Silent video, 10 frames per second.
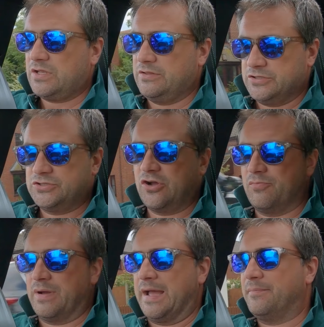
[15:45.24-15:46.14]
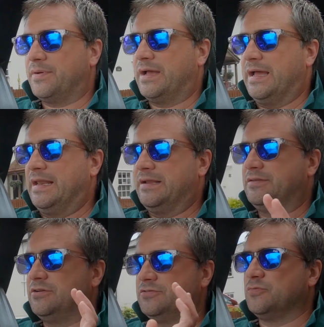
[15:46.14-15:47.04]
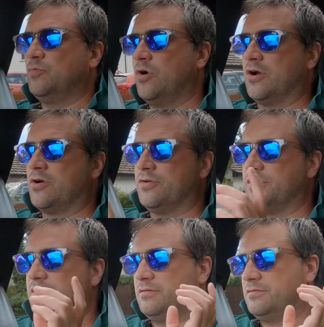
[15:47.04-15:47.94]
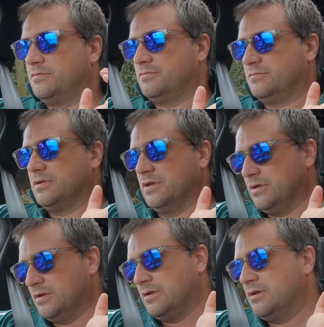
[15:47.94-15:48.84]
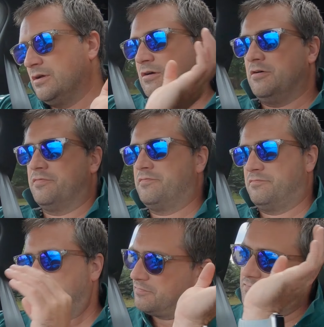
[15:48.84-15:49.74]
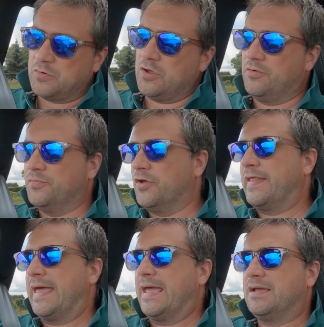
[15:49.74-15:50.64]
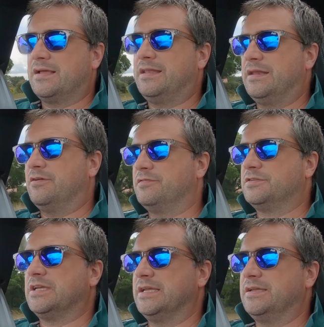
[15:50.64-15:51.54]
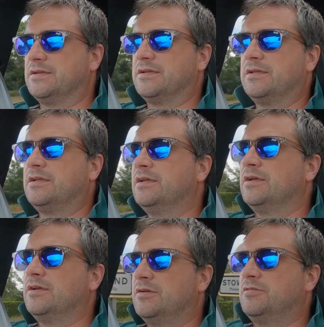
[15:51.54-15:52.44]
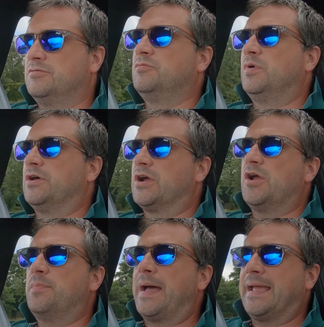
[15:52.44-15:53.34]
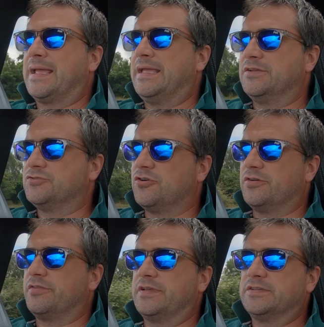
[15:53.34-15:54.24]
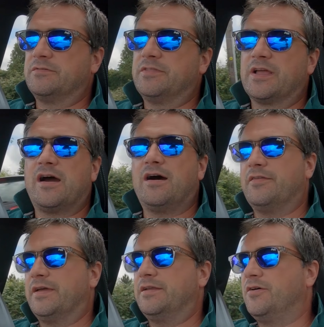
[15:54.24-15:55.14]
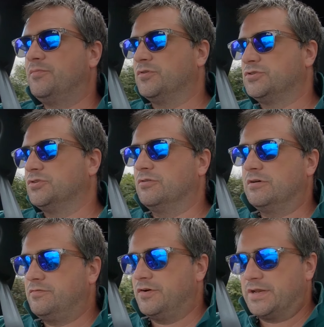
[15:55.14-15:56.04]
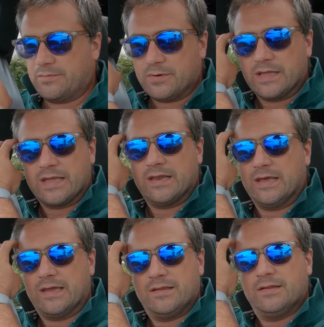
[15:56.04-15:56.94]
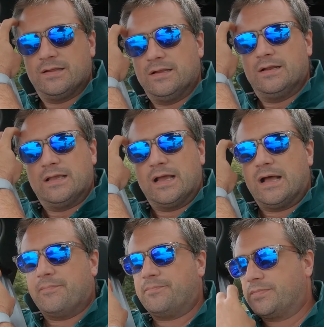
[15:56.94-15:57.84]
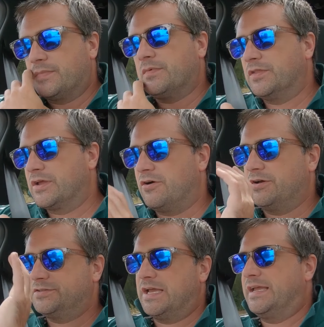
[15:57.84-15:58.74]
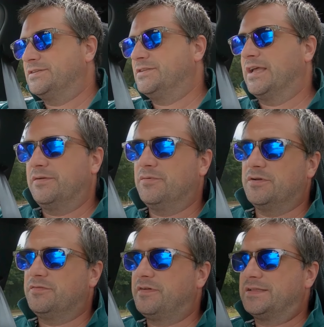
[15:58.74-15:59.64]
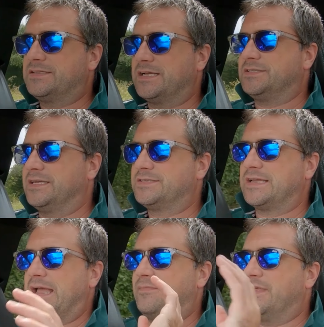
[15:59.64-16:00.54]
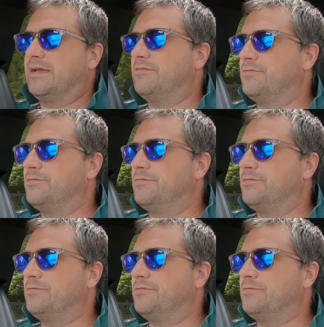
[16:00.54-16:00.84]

the stock map and then do some work on it off while I'm not there, and then obviously when I go back, he can try things with the car. Then I'm not sure. I'll find out when I get there. Um, but the guys there yesterday were fantastic. Sam there